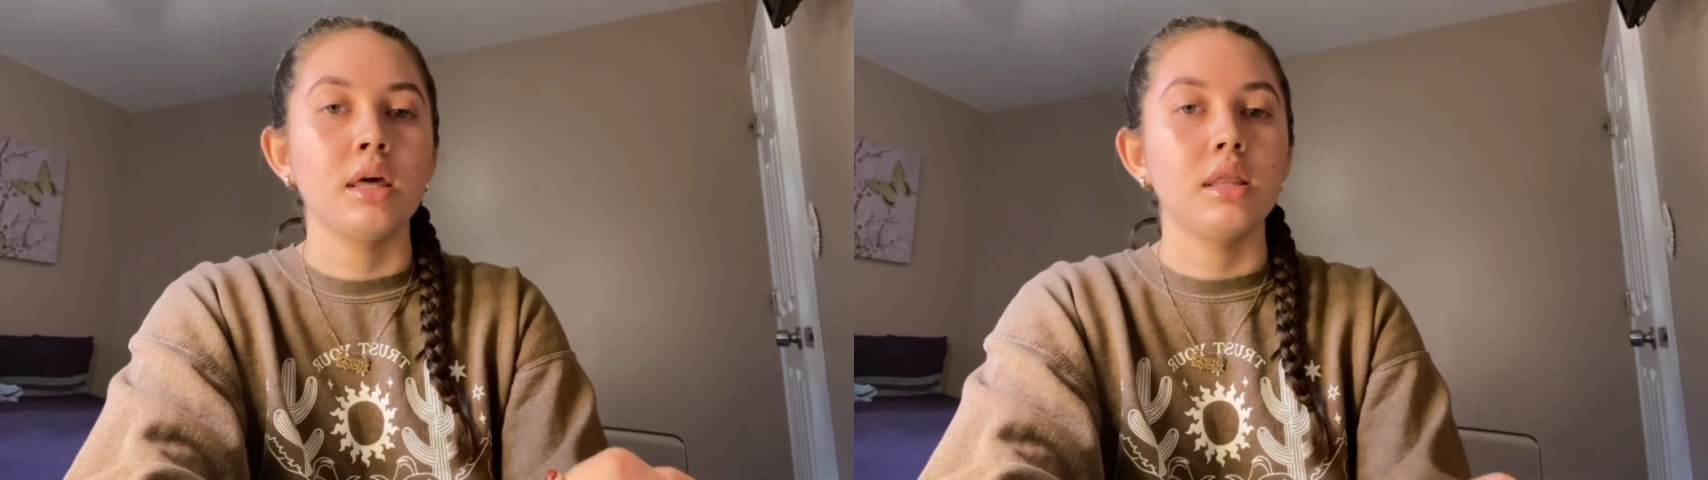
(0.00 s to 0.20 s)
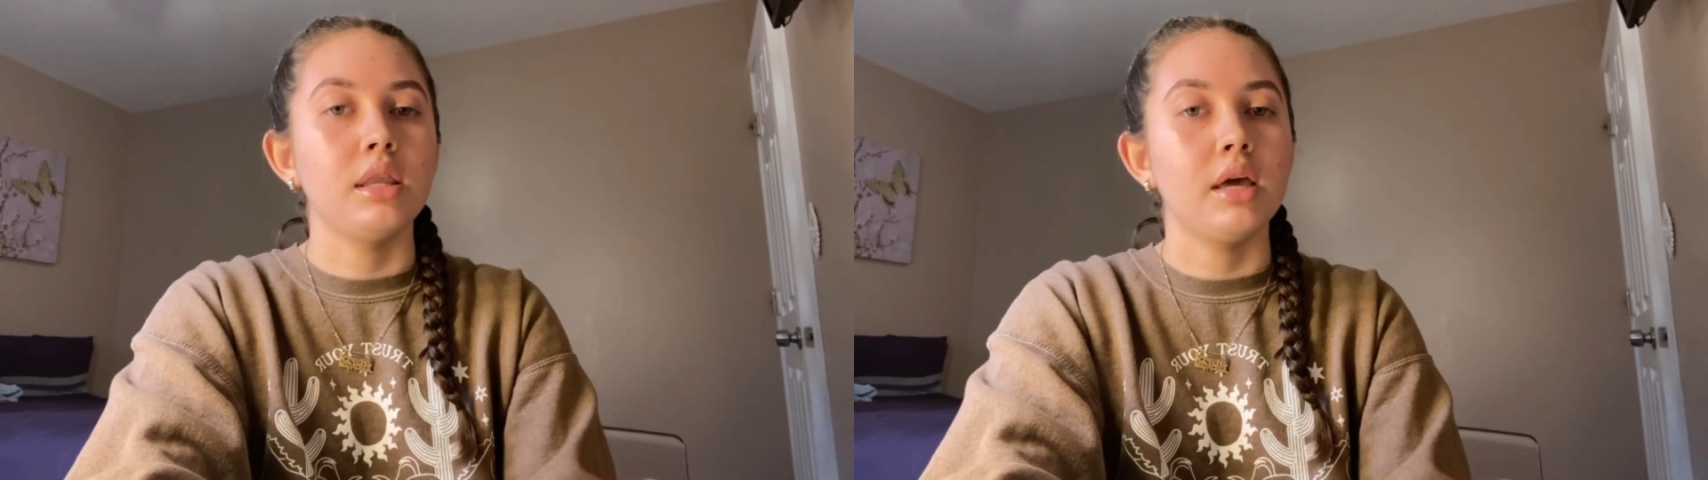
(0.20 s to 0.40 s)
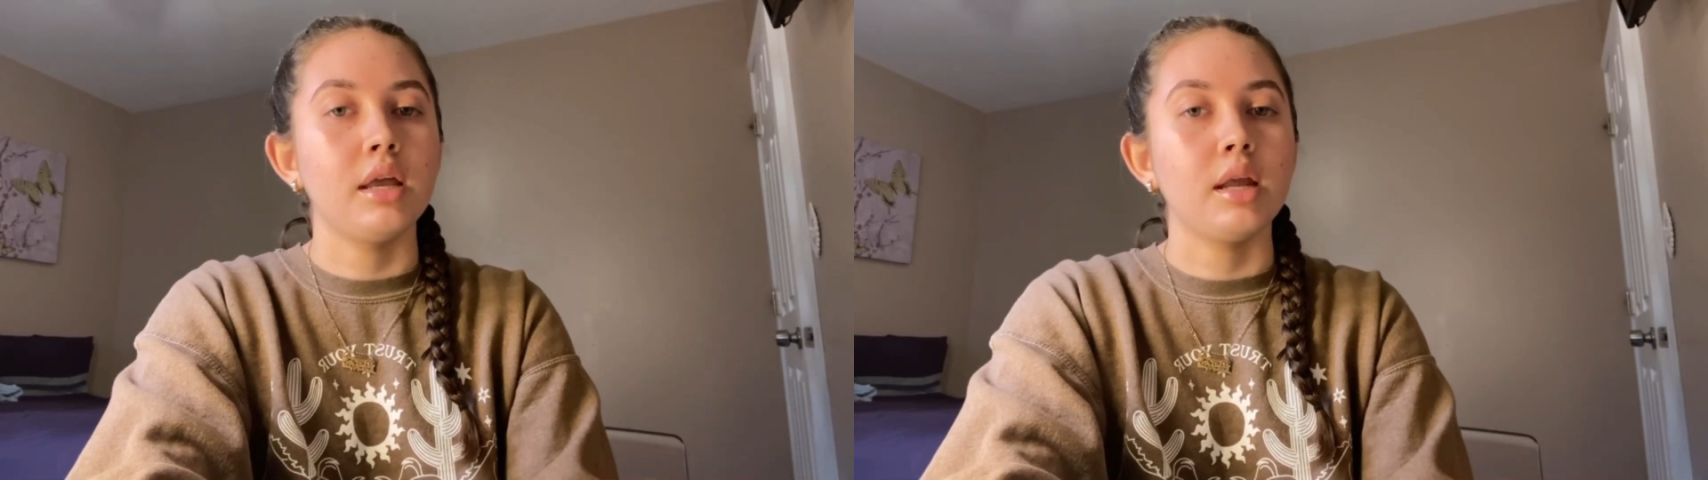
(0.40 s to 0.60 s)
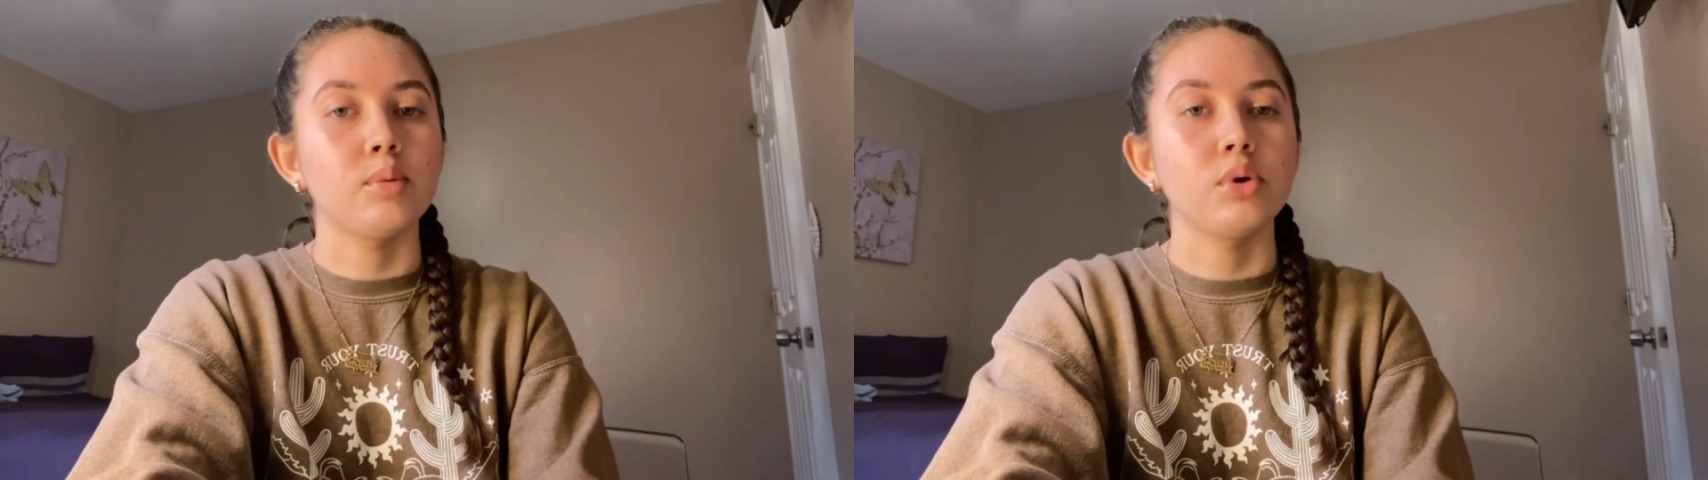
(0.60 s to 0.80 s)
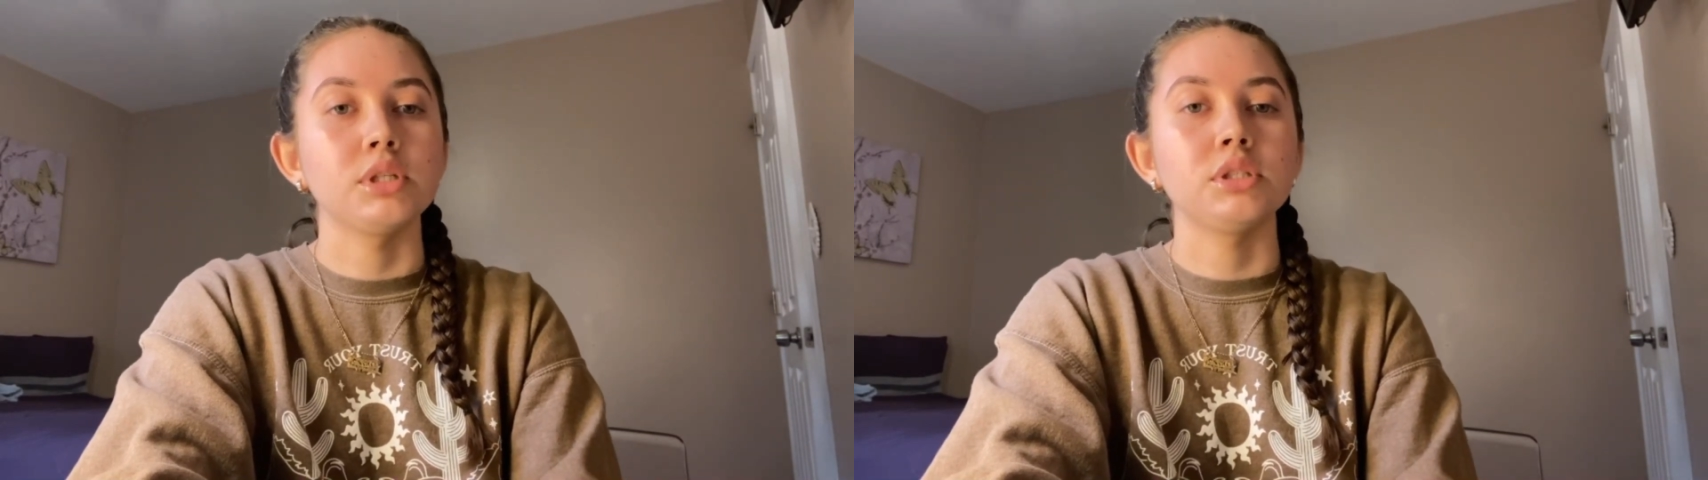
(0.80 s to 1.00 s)
Then I'm
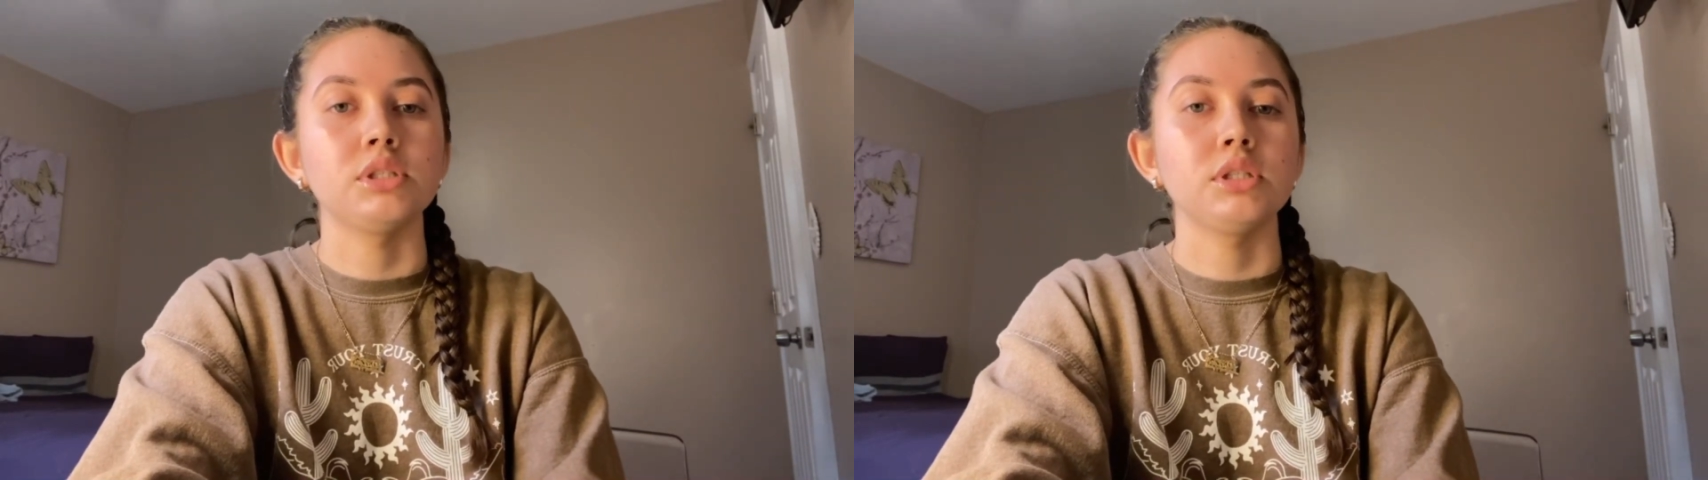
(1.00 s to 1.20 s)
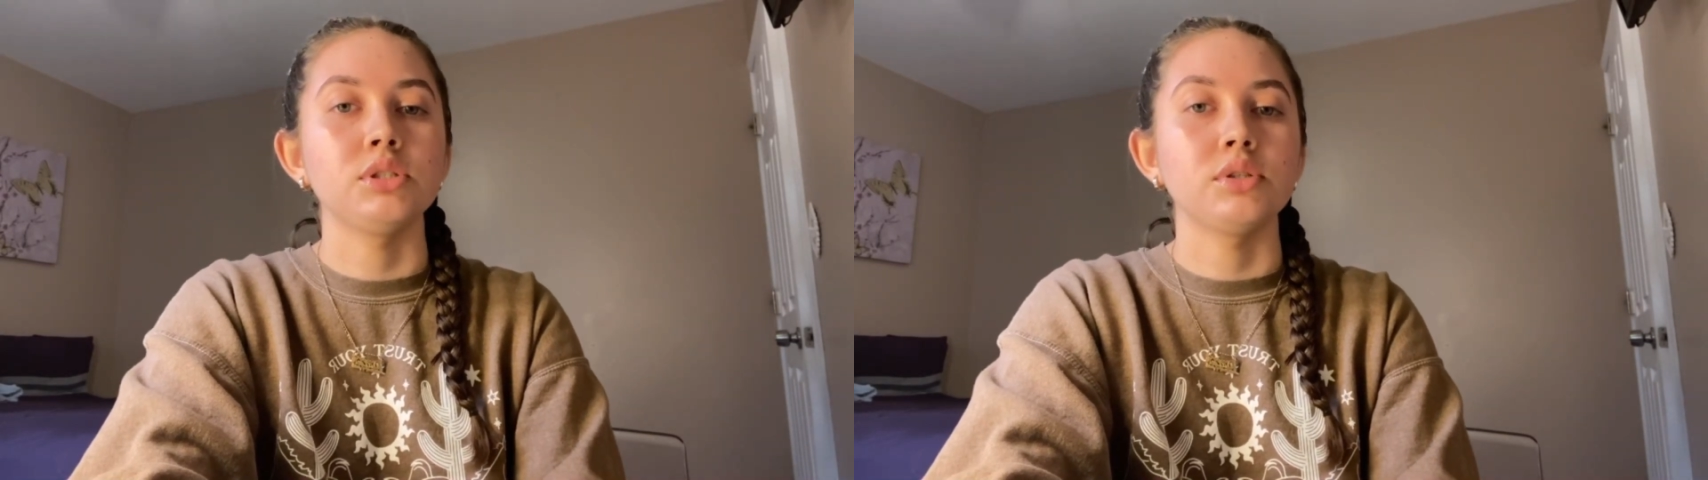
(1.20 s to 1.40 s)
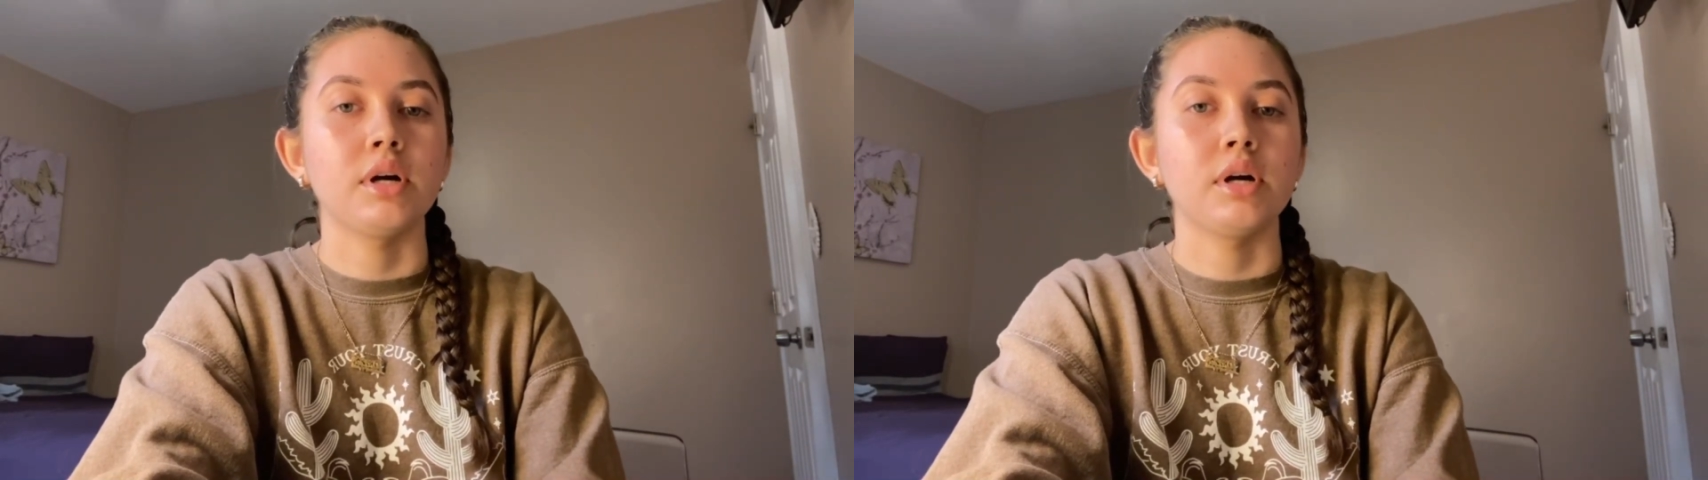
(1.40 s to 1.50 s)
going to teach you